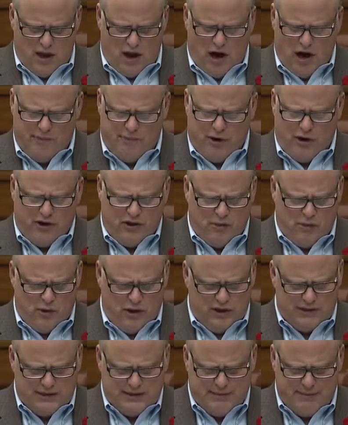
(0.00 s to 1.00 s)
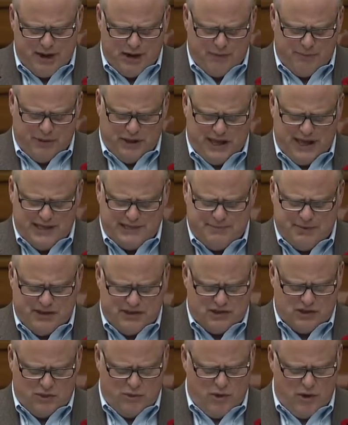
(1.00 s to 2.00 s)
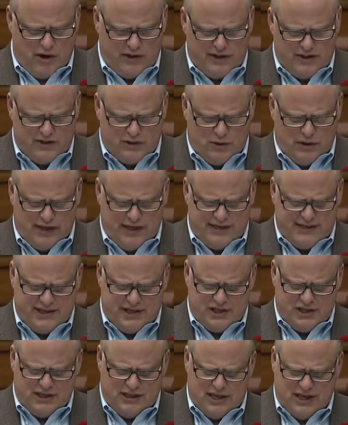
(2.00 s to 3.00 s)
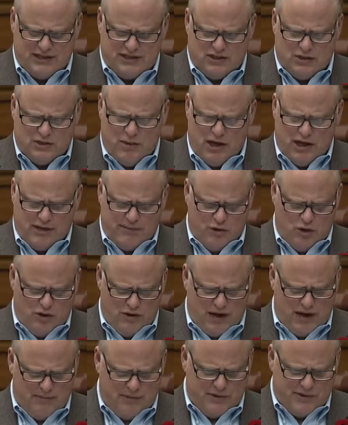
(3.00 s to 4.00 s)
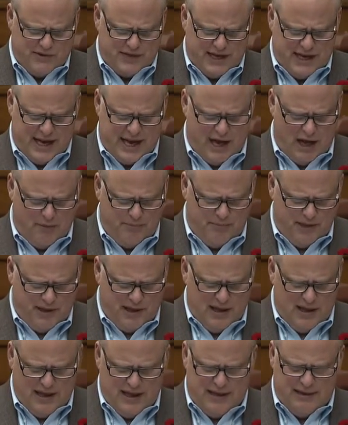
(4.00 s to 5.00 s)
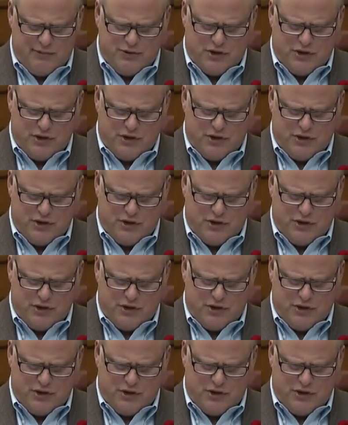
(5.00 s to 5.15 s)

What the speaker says: Our part of the world is a better place because of the work this organization does to welcome newcomers and help them